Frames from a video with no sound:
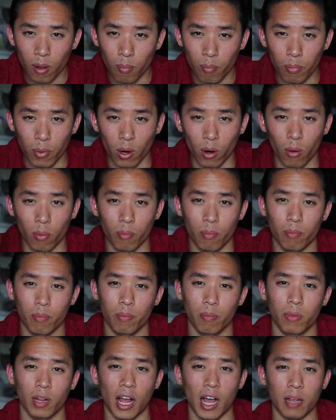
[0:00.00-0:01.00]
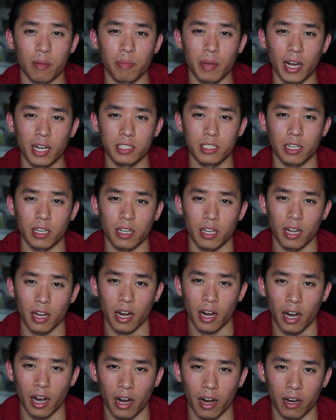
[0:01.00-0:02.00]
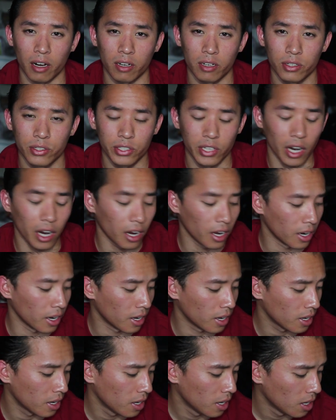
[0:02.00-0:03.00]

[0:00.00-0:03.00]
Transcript: Boom, black magic, hair done.